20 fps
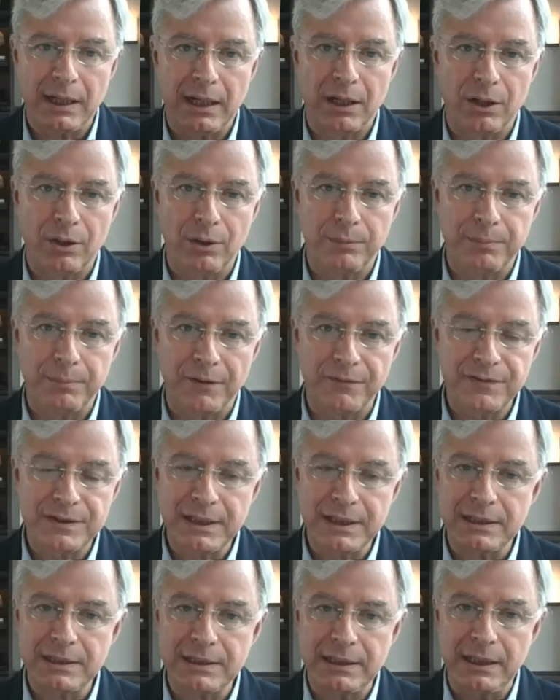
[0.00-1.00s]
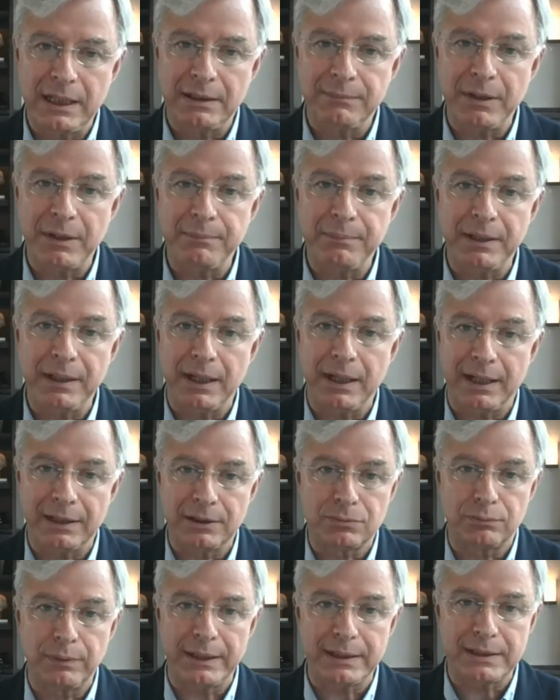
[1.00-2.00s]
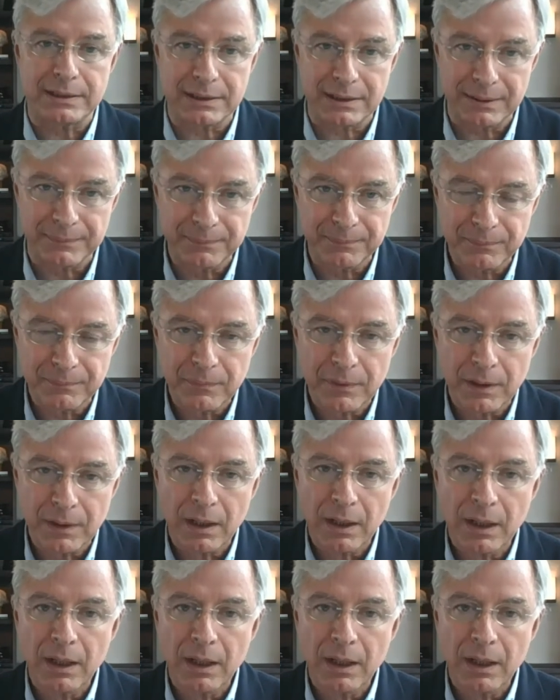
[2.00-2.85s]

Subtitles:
let's say, are above 60 and maybe at risk.